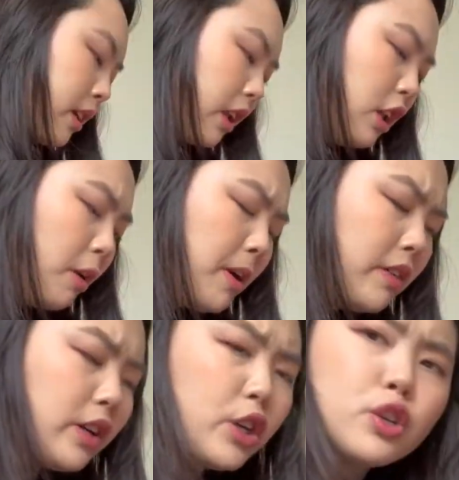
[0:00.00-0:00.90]
A little bit
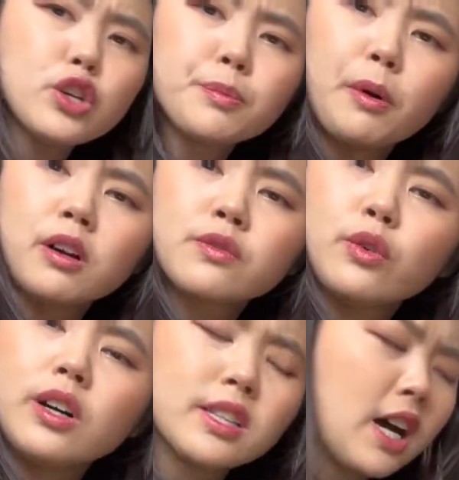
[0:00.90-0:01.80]
of a huge box
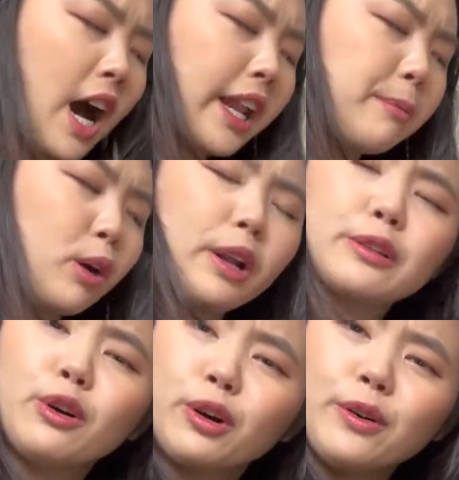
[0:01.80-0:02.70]
for a tiny
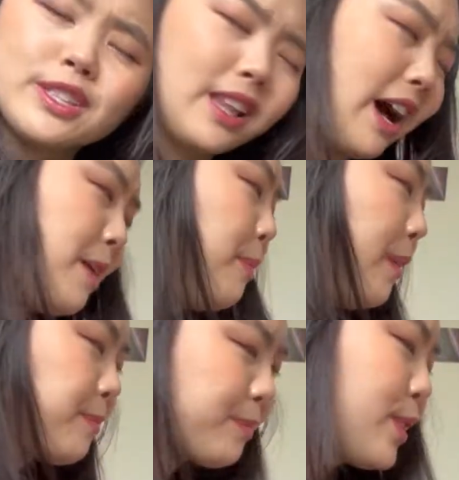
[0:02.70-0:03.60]
product, not going to lie,
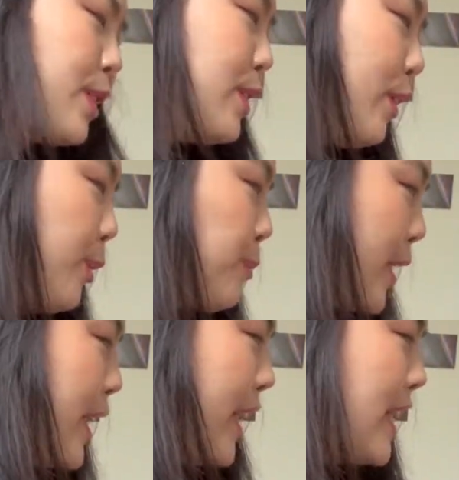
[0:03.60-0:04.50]
but you know,
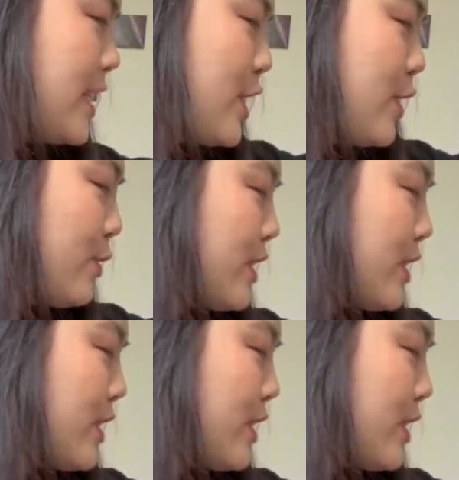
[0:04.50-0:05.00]
it's cute.